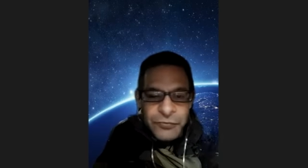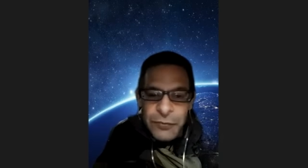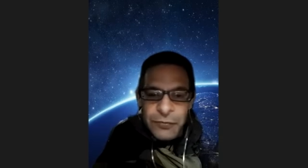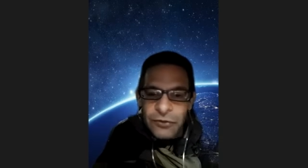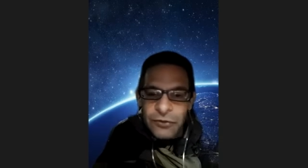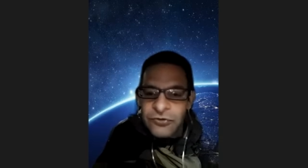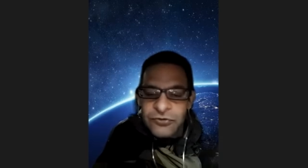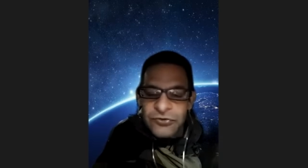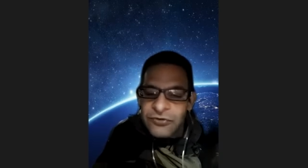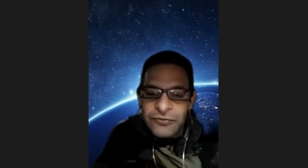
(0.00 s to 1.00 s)
But most people
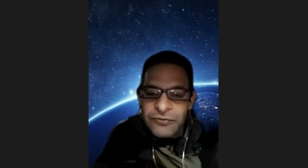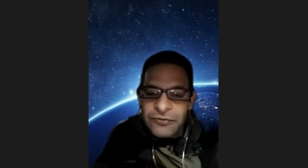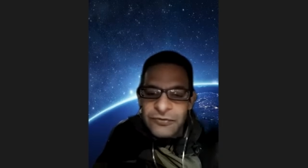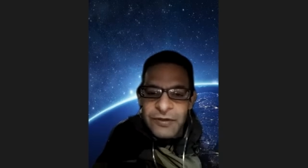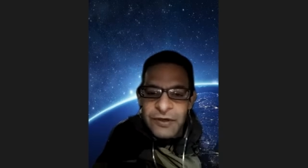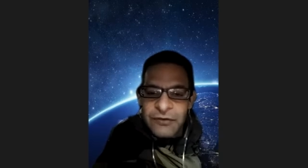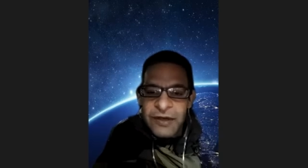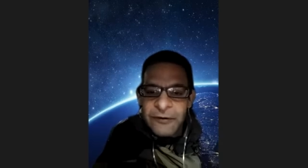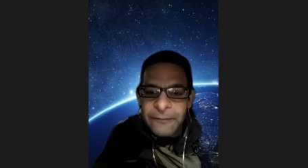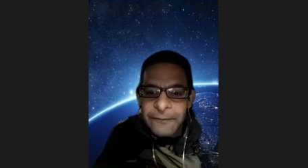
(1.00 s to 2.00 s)
don't choose to be a
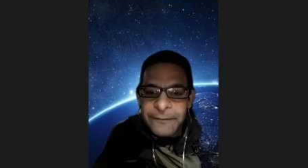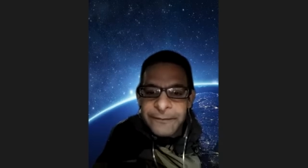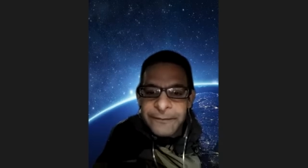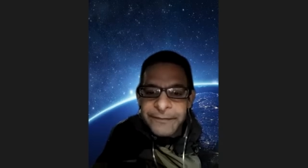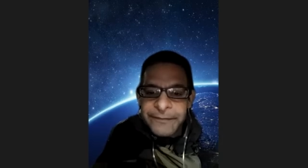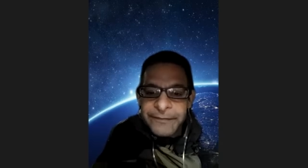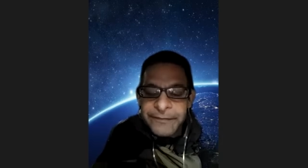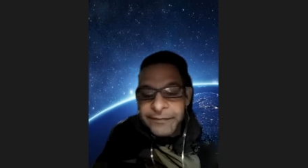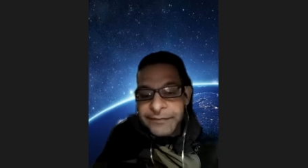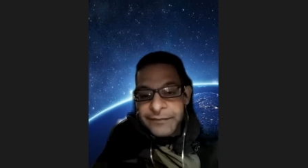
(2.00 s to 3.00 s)
creator.
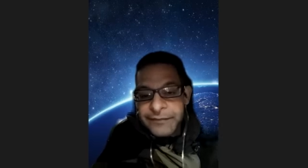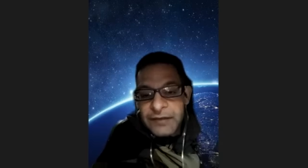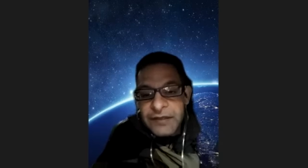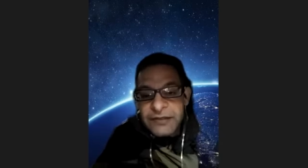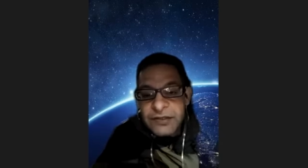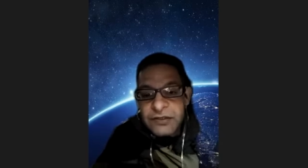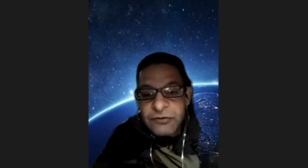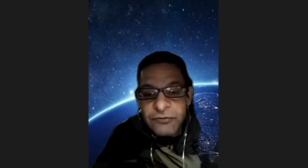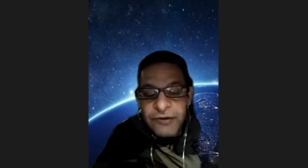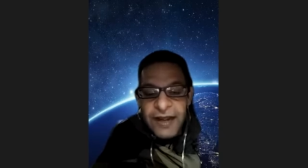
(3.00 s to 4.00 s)
That's
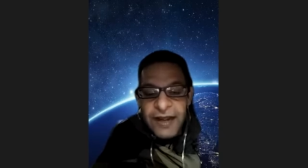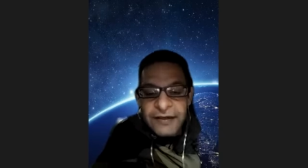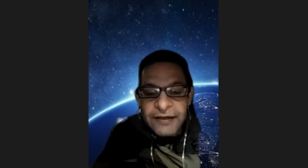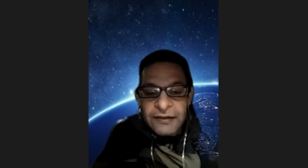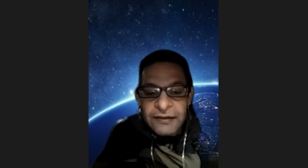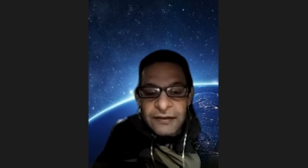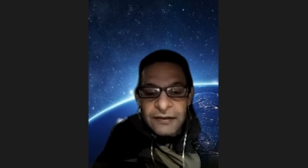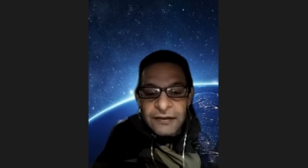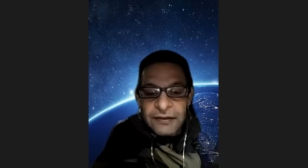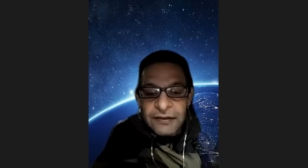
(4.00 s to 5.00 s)
just the reality.
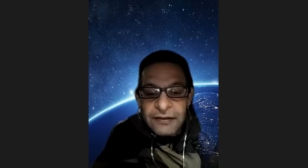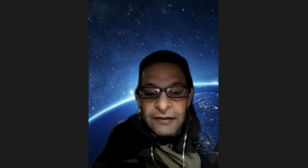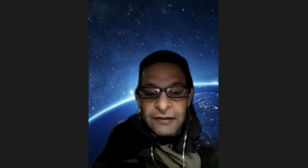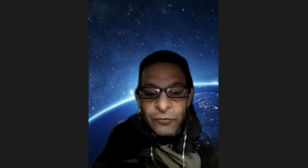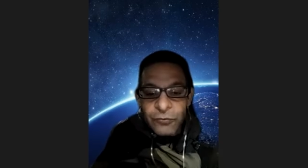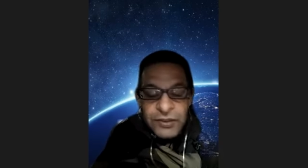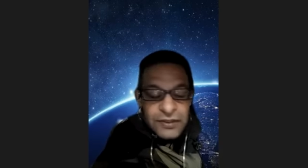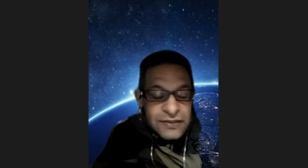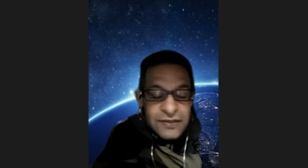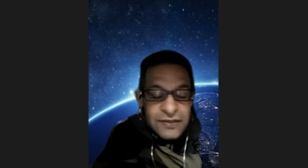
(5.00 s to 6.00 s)
We
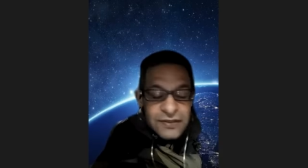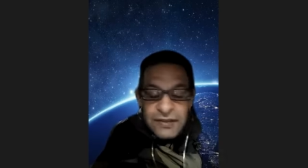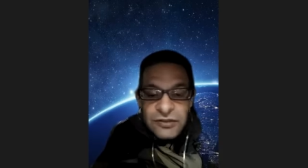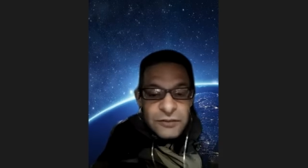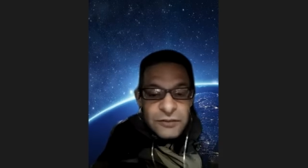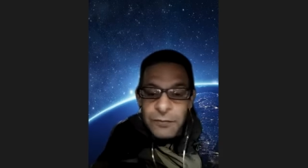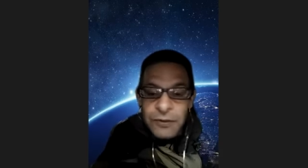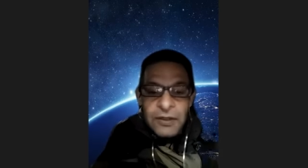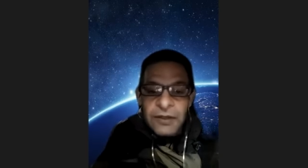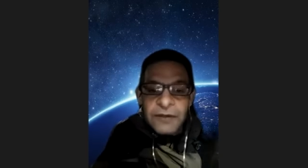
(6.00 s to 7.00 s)
just listen to this
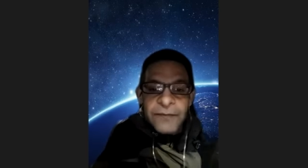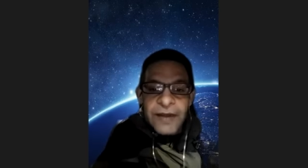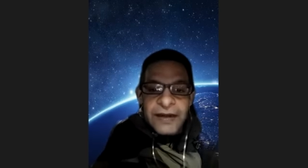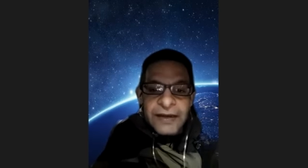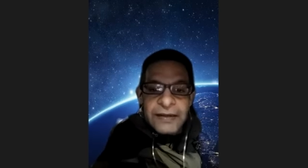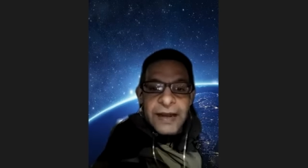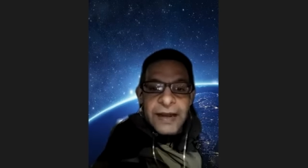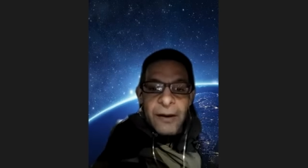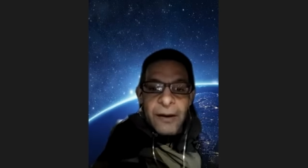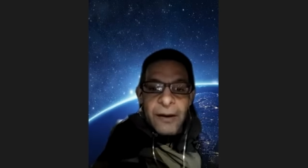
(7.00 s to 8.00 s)
book. And
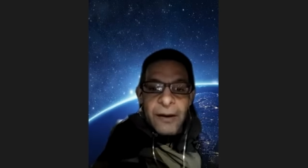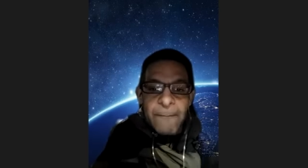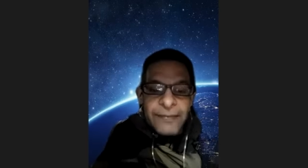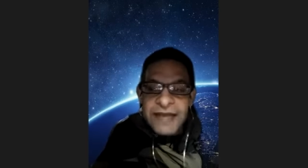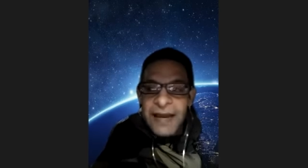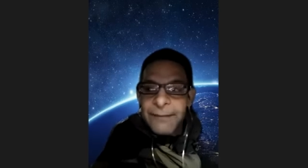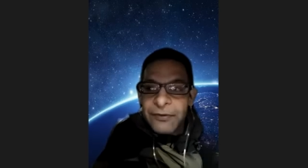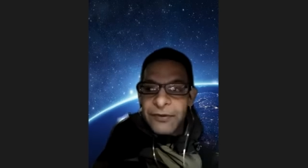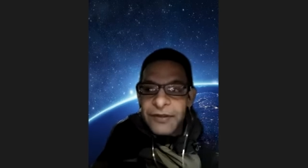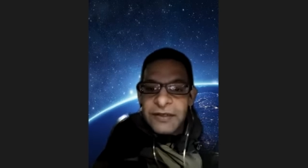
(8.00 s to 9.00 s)
a prime
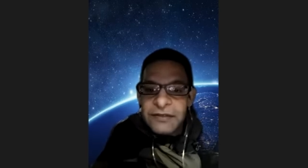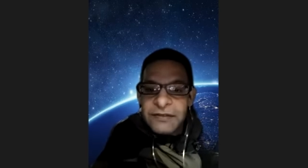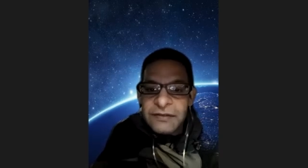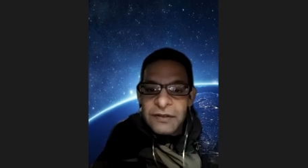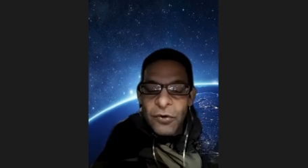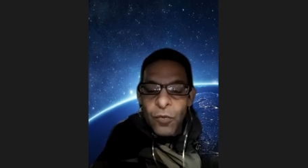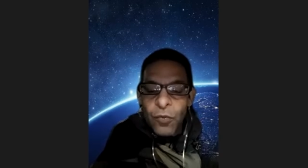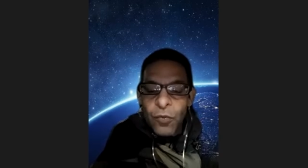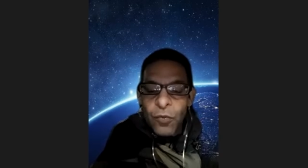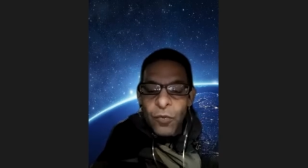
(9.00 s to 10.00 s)
example is
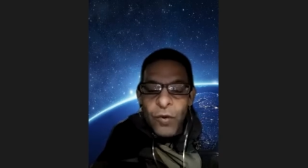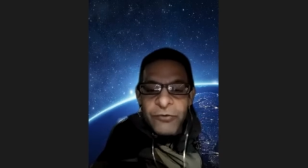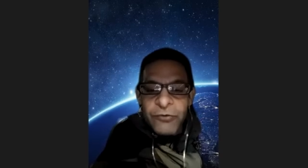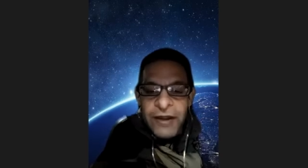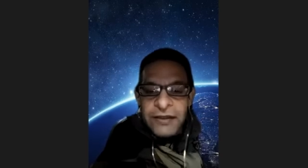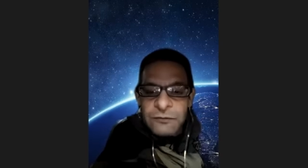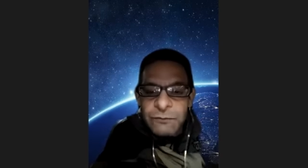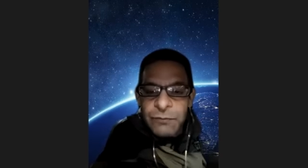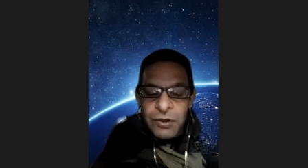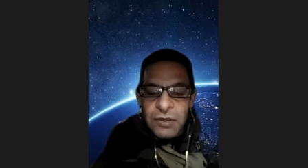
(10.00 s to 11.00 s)
why not
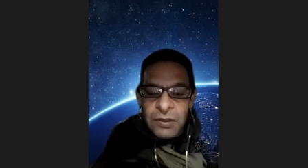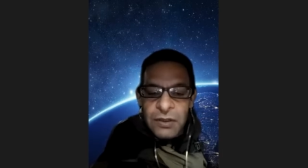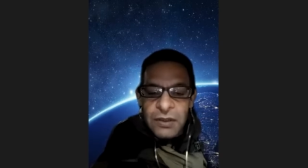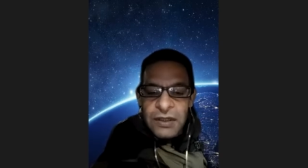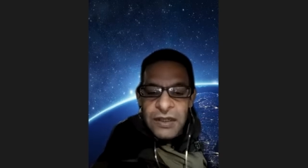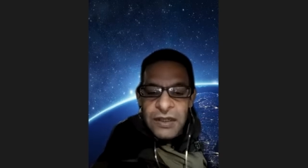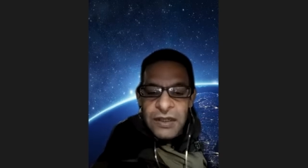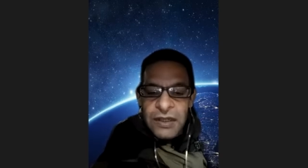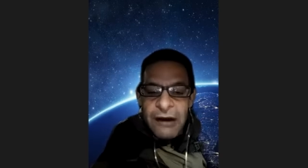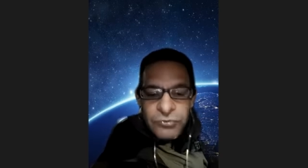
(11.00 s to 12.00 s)
rewrite this book
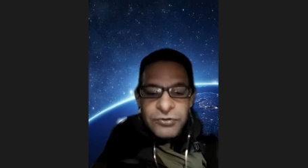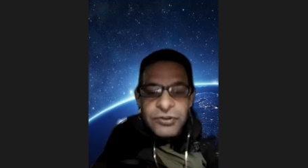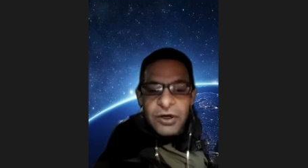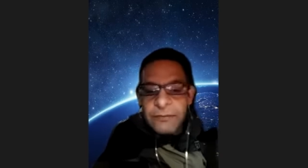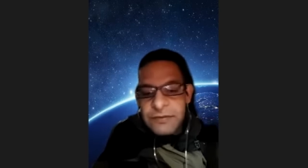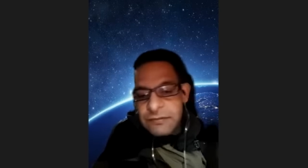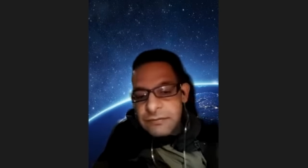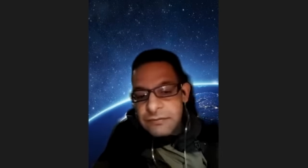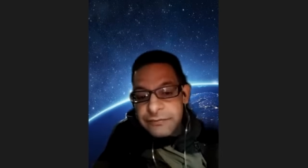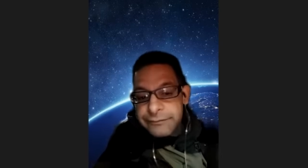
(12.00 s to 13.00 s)
in our own
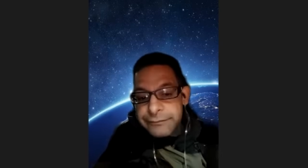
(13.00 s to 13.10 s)
terms?